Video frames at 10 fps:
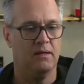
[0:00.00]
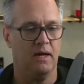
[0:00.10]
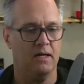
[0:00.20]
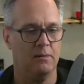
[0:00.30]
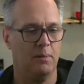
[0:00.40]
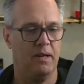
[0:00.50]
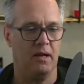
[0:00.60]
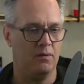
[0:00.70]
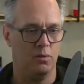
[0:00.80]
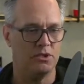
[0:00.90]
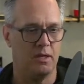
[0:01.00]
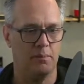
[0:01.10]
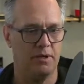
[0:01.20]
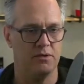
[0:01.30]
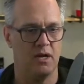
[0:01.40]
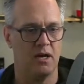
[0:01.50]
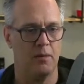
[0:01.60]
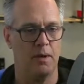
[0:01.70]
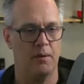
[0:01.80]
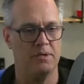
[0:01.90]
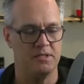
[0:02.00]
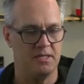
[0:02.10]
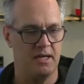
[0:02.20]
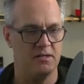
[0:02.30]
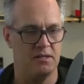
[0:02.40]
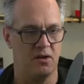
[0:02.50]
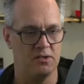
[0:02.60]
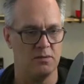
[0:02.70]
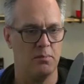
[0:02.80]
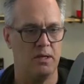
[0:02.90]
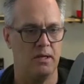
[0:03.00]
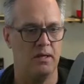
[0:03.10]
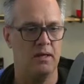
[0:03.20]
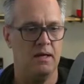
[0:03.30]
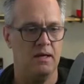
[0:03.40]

depending on which company you're talking about, but the standard calls it P,